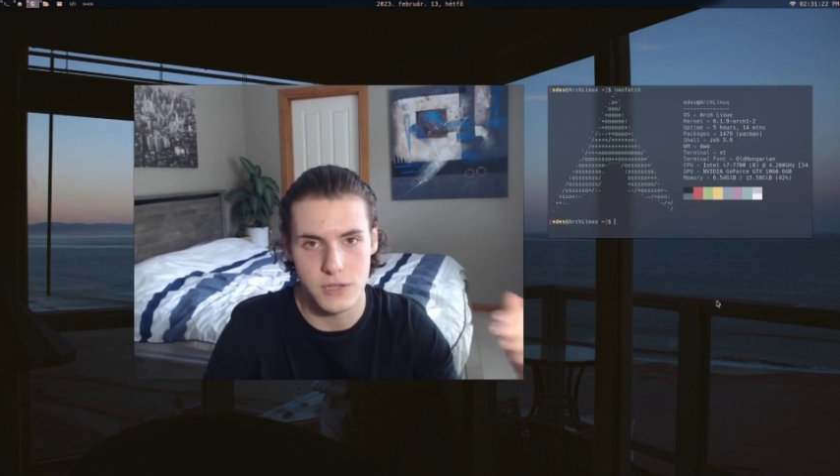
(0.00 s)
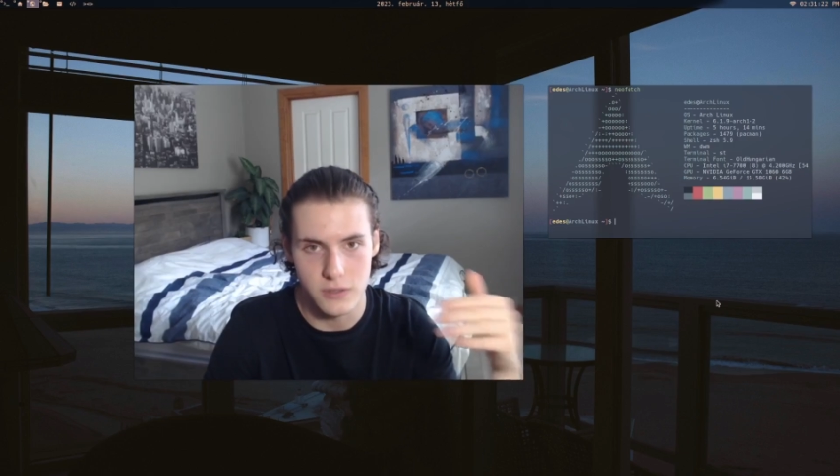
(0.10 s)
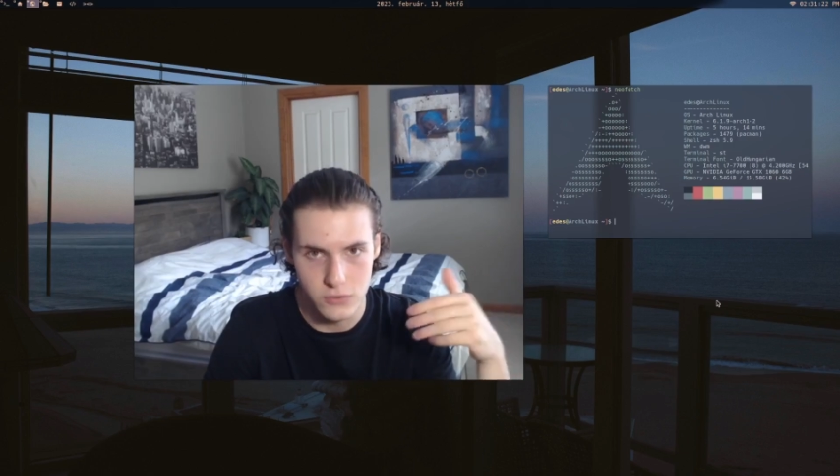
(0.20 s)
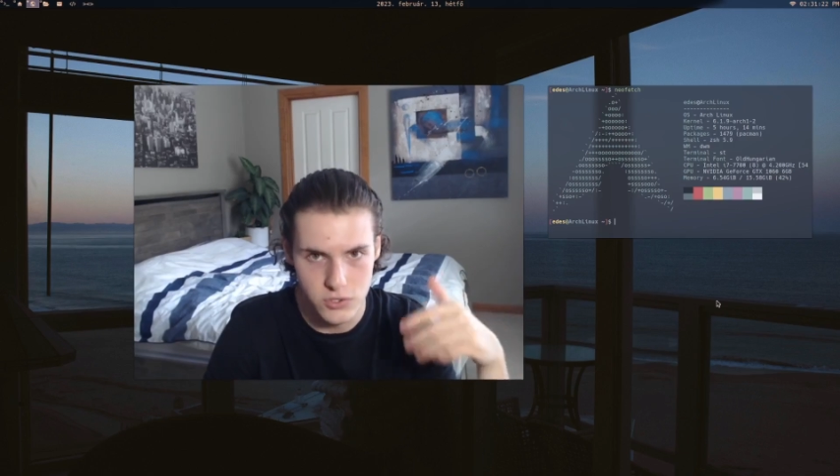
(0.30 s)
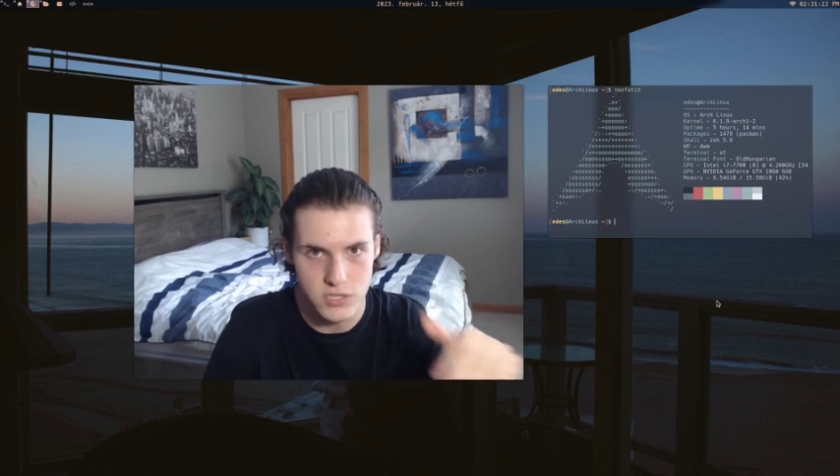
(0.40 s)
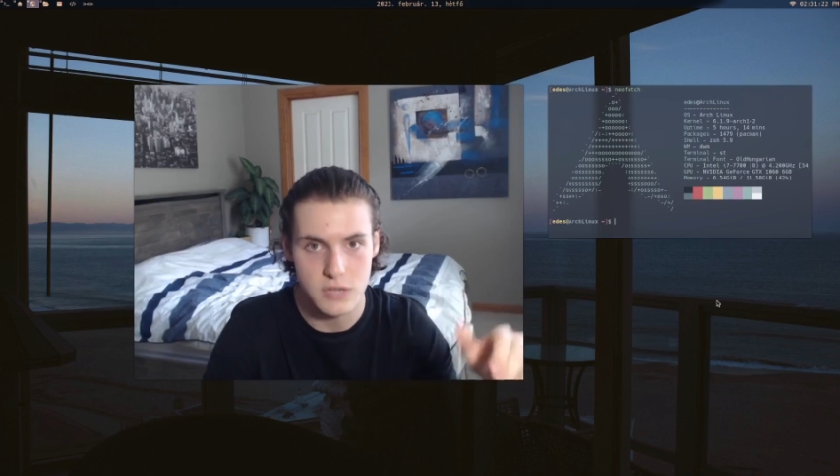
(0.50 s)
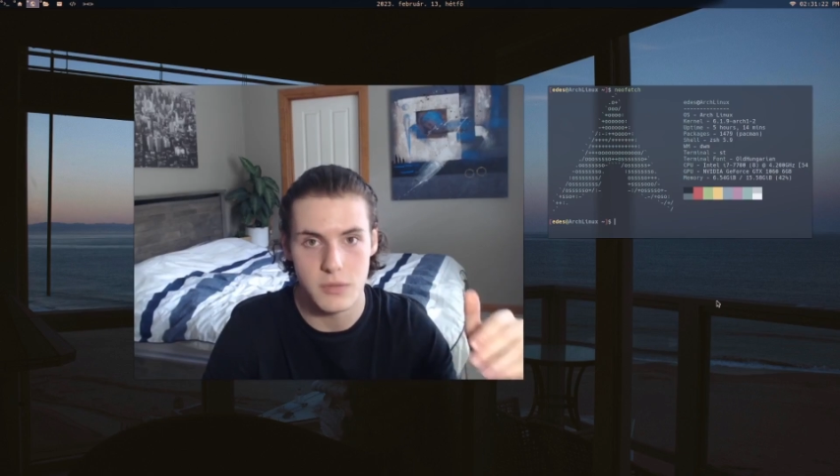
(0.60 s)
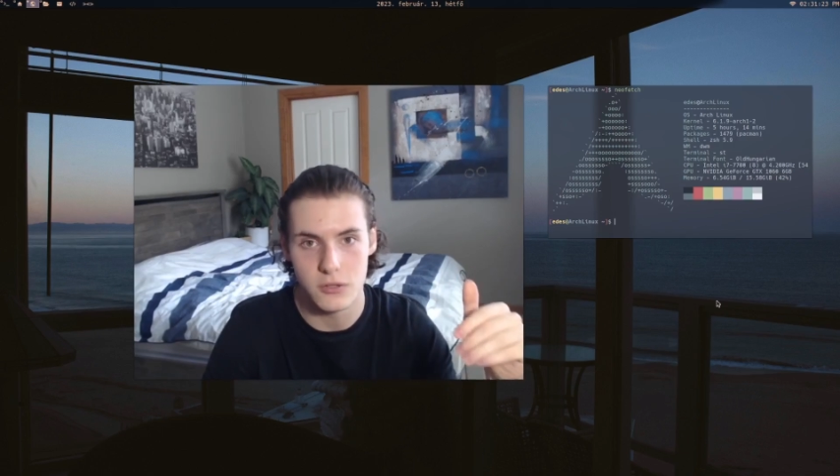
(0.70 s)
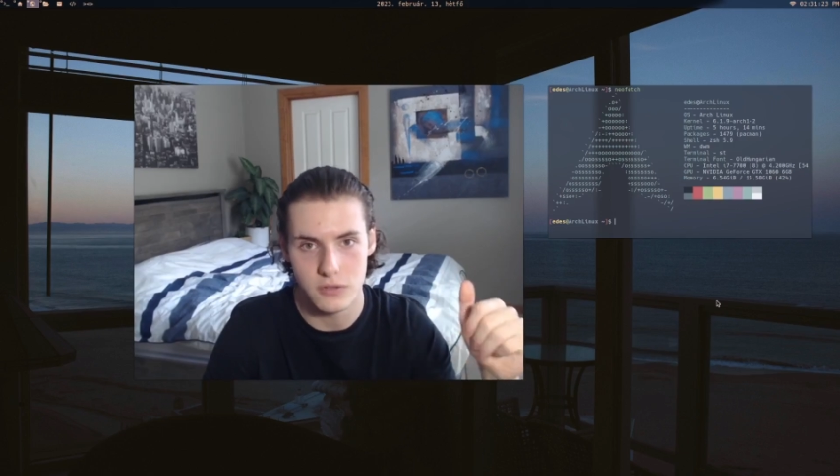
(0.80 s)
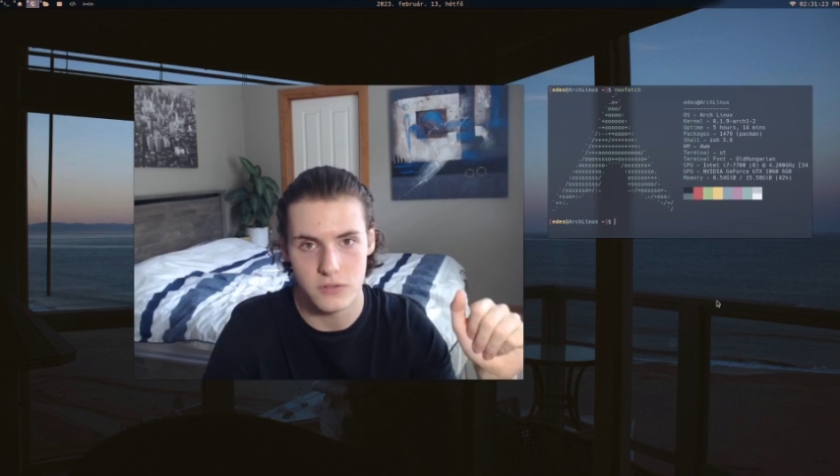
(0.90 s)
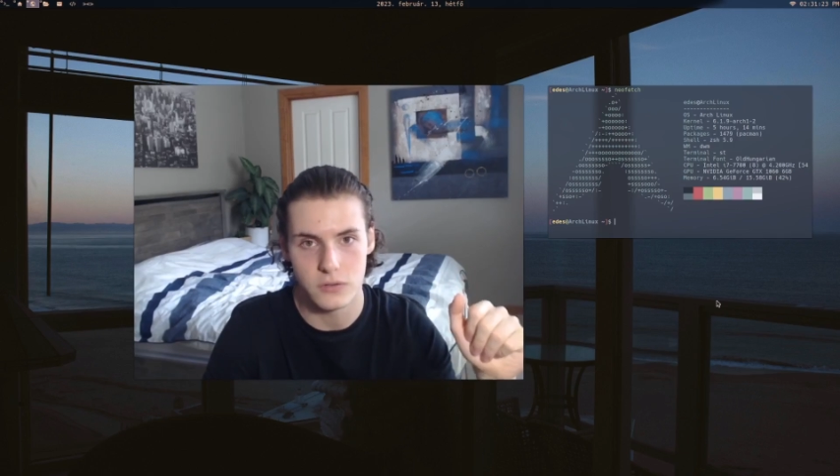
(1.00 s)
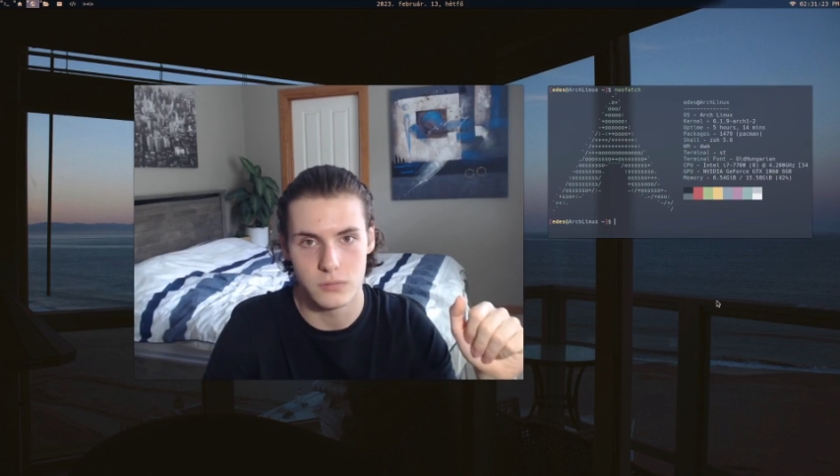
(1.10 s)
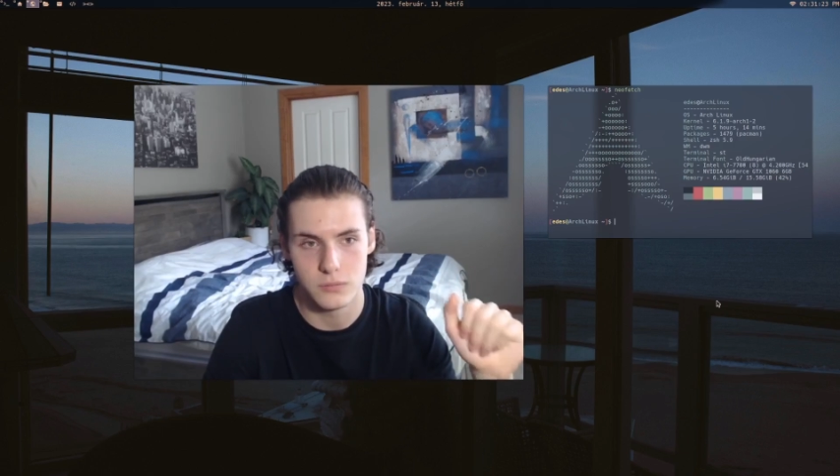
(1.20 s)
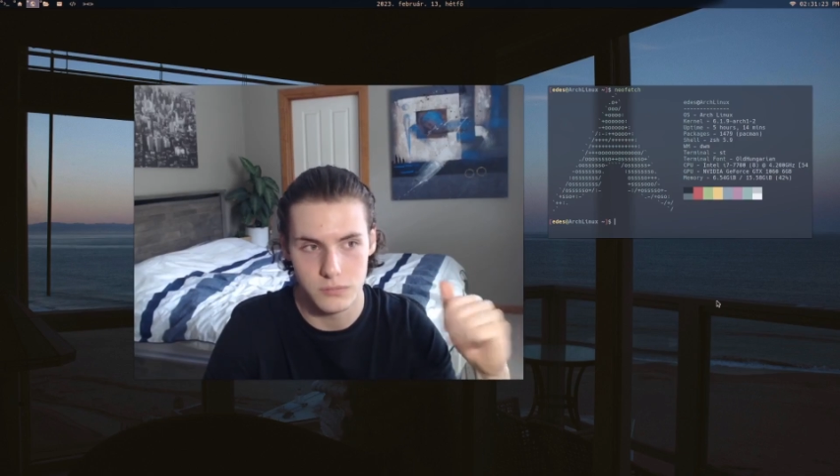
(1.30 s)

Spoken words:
then they'll just email it to